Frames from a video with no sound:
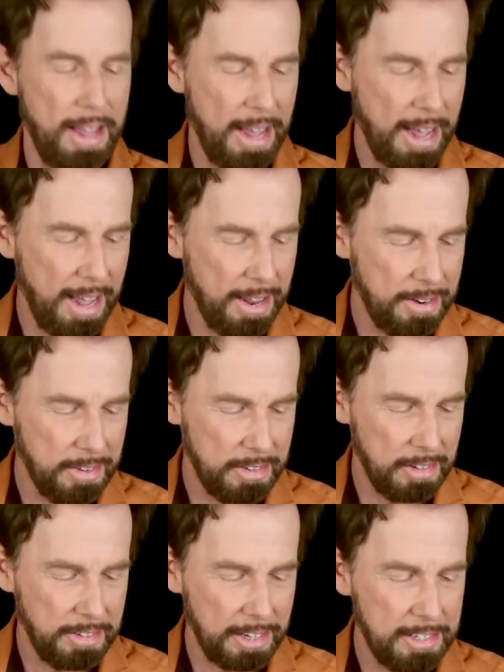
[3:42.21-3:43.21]
And
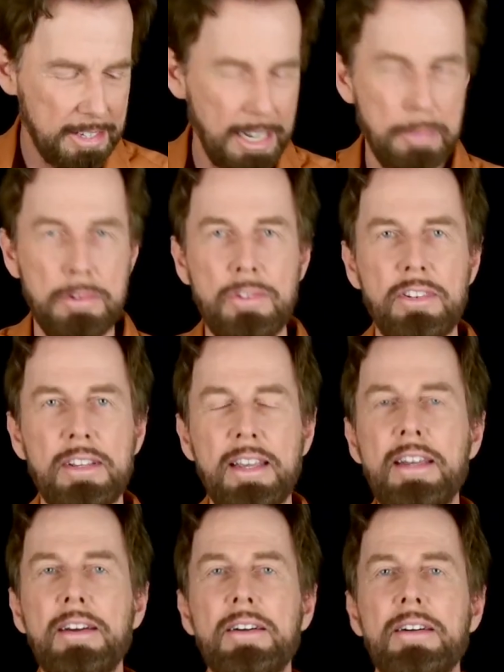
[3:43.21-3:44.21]
the technique I'm using
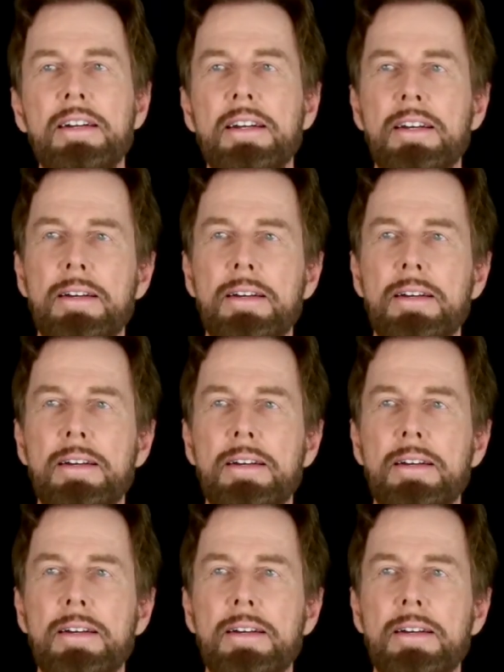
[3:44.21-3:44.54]
here